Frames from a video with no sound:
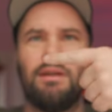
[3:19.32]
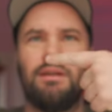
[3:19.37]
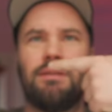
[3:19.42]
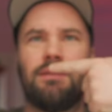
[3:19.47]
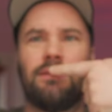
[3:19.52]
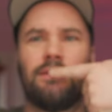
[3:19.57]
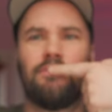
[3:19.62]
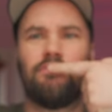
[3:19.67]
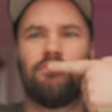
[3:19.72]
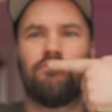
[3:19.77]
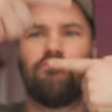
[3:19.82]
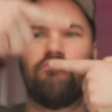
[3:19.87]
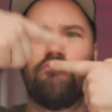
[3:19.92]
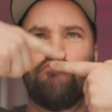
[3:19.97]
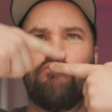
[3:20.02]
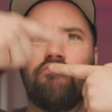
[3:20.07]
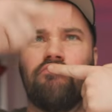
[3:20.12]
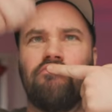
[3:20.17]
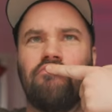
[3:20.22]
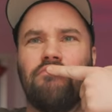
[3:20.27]
it's
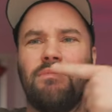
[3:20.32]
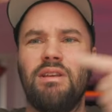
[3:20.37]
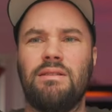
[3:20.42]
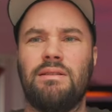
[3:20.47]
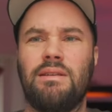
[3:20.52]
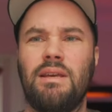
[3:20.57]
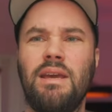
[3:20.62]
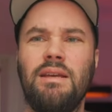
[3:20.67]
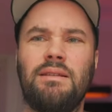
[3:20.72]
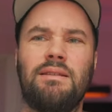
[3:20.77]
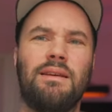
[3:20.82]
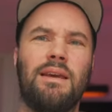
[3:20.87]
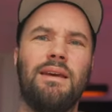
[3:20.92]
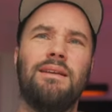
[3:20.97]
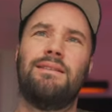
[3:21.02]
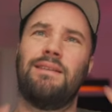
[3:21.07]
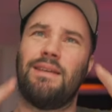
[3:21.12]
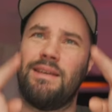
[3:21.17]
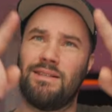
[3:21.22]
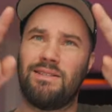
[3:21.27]
it's it's
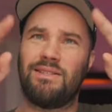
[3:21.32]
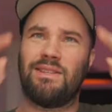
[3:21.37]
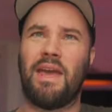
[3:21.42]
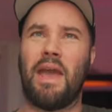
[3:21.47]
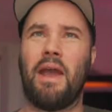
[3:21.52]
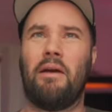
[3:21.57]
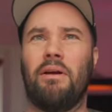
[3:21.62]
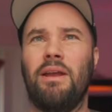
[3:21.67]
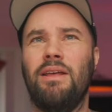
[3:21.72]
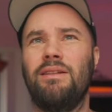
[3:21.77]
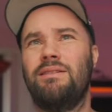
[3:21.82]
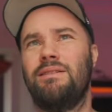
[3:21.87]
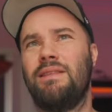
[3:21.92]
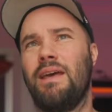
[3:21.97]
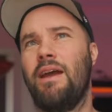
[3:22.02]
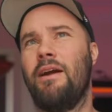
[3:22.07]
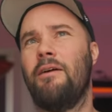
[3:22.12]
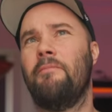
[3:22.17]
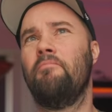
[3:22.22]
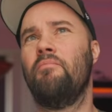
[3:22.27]
it's it's there. It's
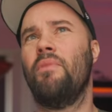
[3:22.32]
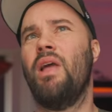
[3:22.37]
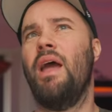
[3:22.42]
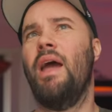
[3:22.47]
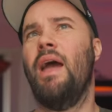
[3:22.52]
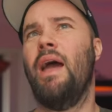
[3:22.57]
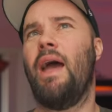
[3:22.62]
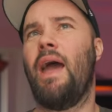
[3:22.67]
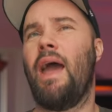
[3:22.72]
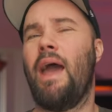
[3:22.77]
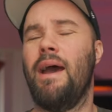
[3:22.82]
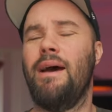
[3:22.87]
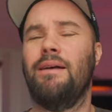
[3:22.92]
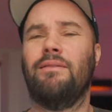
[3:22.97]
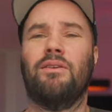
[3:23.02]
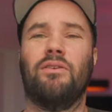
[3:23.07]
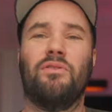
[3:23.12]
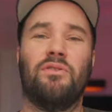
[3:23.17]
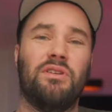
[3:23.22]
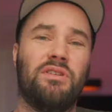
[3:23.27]
there.
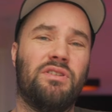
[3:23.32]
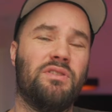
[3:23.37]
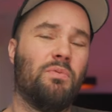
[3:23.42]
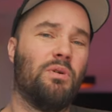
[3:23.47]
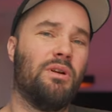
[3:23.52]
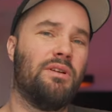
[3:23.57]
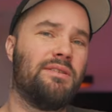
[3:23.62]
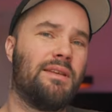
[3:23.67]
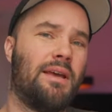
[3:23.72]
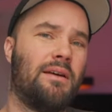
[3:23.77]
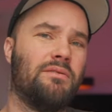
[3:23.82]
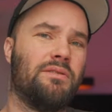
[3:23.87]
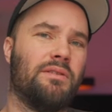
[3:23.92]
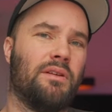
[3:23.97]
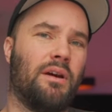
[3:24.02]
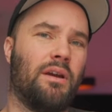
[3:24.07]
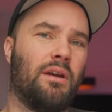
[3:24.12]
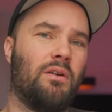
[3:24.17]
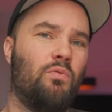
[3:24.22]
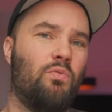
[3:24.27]
And this is what it sounds
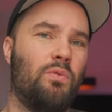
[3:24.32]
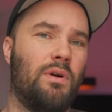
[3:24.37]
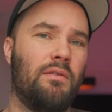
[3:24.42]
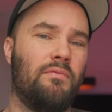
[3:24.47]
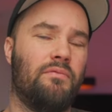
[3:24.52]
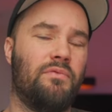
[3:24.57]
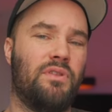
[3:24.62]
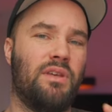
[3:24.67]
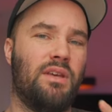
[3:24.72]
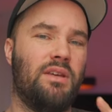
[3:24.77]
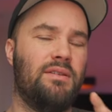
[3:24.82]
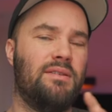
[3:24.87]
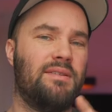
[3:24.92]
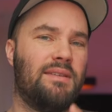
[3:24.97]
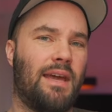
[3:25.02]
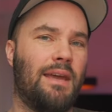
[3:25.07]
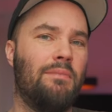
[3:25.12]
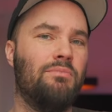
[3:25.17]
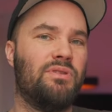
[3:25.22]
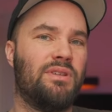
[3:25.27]
like with the
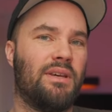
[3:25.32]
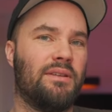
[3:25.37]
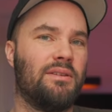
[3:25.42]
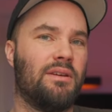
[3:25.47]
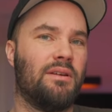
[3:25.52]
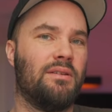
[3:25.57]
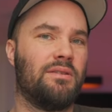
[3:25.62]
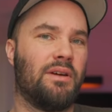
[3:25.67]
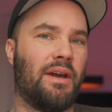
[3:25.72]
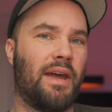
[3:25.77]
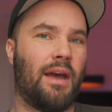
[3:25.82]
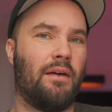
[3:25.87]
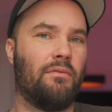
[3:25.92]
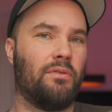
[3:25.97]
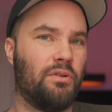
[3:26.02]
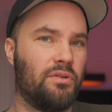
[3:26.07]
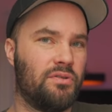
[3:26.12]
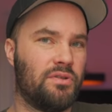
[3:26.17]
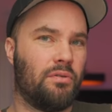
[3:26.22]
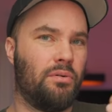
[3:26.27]
same settings I have
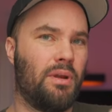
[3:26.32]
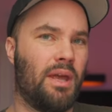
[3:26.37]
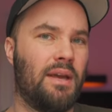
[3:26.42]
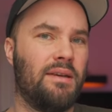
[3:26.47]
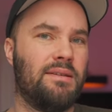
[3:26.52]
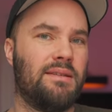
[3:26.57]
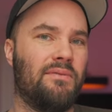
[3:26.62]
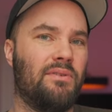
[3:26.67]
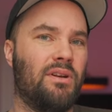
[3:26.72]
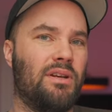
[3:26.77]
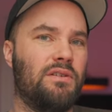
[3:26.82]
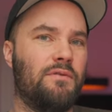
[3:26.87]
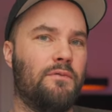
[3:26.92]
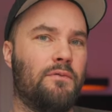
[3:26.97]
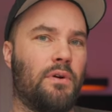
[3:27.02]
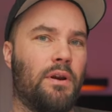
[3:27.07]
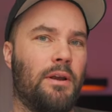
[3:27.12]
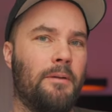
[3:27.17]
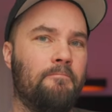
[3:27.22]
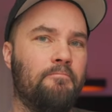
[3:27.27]
on the Sony a7S
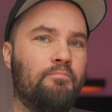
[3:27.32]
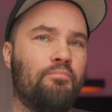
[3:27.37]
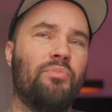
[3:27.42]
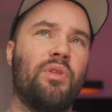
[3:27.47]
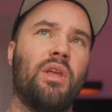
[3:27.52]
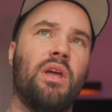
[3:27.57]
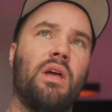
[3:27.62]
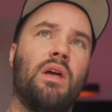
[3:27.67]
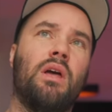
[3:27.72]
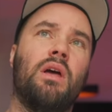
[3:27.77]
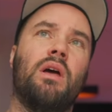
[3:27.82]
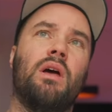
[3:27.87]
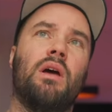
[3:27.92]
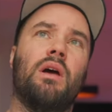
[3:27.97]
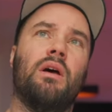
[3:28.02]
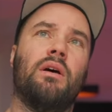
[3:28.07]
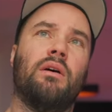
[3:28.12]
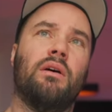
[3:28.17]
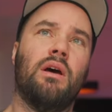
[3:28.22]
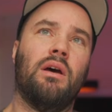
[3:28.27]
III
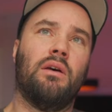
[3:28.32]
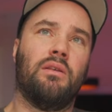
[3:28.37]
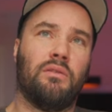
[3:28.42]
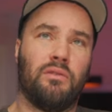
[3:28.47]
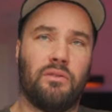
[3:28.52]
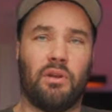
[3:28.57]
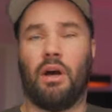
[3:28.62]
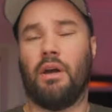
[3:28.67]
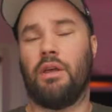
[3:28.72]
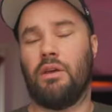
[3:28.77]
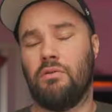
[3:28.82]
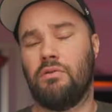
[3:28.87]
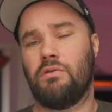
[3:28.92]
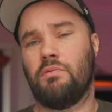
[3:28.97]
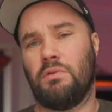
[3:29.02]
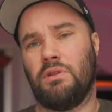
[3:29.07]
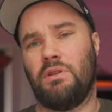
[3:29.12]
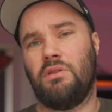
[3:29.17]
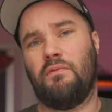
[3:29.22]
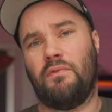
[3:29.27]
that I use
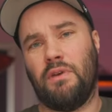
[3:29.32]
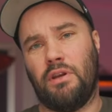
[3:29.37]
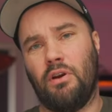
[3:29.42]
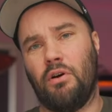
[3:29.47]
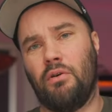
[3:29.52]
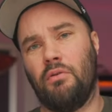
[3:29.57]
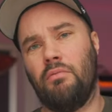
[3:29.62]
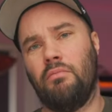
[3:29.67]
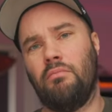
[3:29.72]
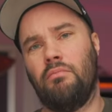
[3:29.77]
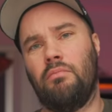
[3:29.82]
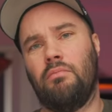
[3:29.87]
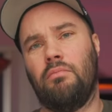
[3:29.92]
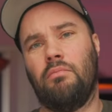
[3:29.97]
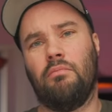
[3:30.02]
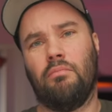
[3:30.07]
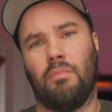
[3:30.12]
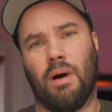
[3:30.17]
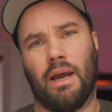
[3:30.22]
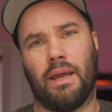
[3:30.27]
with the video
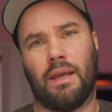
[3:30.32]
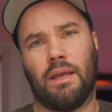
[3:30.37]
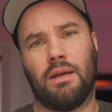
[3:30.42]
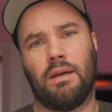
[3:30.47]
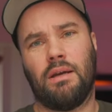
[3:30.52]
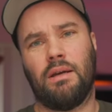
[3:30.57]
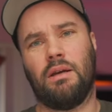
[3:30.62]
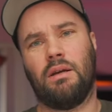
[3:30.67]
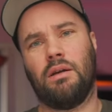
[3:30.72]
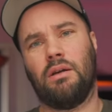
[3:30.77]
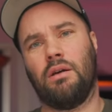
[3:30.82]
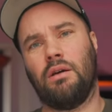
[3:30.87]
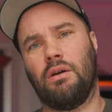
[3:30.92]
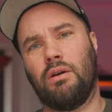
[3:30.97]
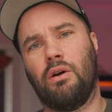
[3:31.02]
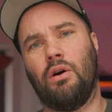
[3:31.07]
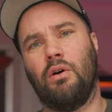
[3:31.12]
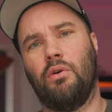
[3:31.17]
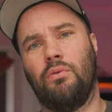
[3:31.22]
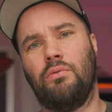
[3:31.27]
mic
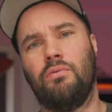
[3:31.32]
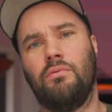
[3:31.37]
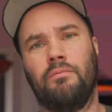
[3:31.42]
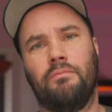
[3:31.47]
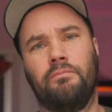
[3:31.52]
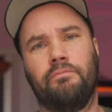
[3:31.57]
Go